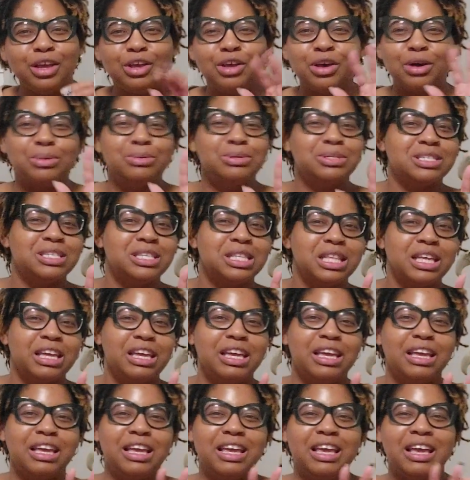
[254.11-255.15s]

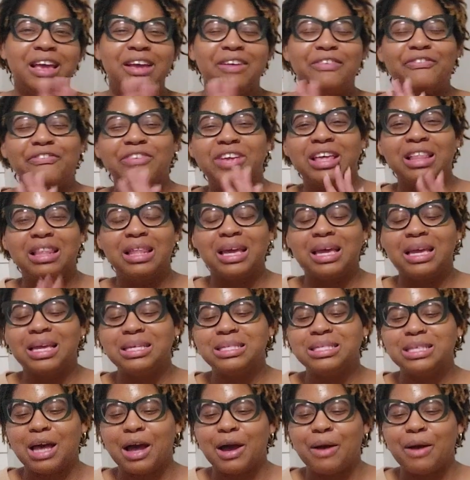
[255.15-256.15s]
ghostly feelings.